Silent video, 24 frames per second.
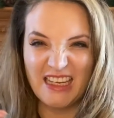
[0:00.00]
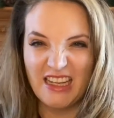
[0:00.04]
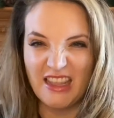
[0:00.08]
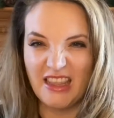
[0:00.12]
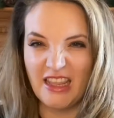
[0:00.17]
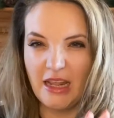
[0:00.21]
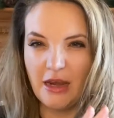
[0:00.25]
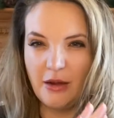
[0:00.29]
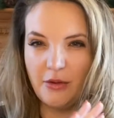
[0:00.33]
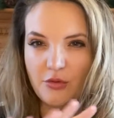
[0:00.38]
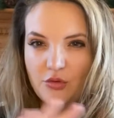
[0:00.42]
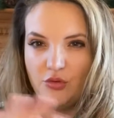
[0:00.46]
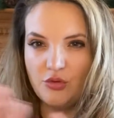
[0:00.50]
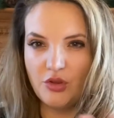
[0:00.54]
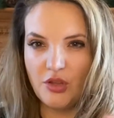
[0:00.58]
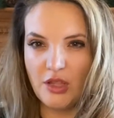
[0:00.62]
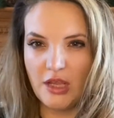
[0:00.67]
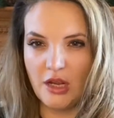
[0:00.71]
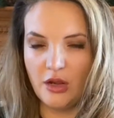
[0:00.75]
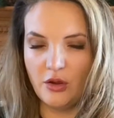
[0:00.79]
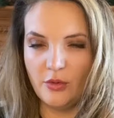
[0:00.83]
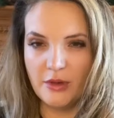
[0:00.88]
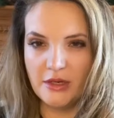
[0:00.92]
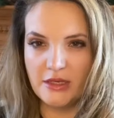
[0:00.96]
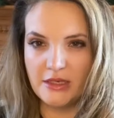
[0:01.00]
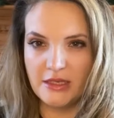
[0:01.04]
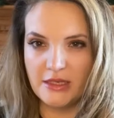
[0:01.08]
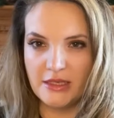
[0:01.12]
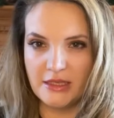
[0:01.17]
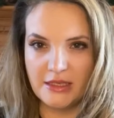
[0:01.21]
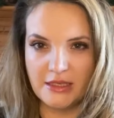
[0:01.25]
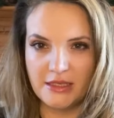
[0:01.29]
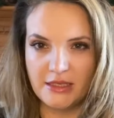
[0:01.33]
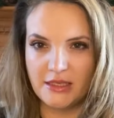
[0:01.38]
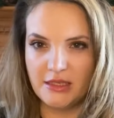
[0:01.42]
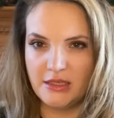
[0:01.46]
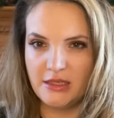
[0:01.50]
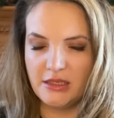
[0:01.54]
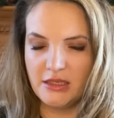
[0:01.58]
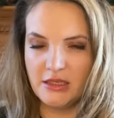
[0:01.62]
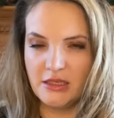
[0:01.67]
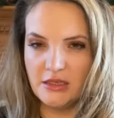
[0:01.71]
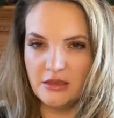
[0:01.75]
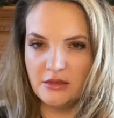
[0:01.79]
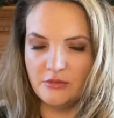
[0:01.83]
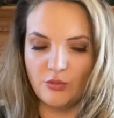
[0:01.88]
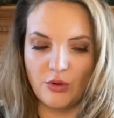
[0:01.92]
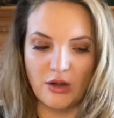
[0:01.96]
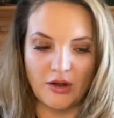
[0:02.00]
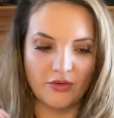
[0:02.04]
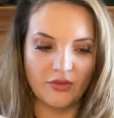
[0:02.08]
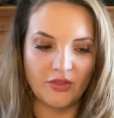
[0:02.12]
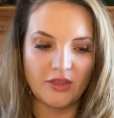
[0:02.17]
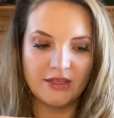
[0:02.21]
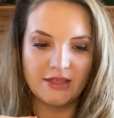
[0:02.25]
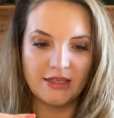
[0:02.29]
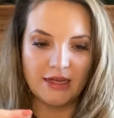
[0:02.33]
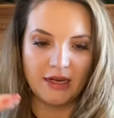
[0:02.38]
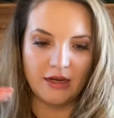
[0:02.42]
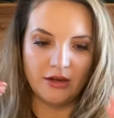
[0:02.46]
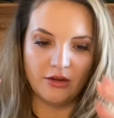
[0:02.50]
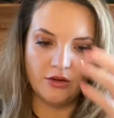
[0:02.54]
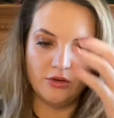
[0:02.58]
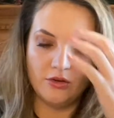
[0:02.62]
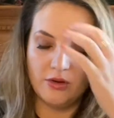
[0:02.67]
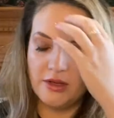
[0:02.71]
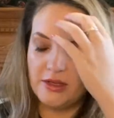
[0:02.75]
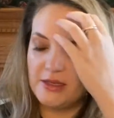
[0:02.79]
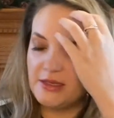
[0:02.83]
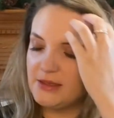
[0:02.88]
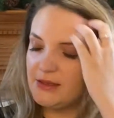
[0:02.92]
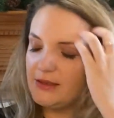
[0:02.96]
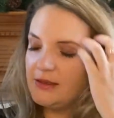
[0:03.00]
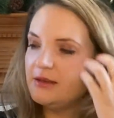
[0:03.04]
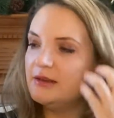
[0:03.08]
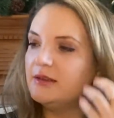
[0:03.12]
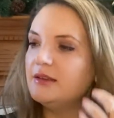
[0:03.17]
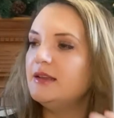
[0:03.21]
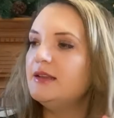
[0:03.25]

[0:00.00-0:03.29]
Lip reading: and then they go into this, whatever the second note is.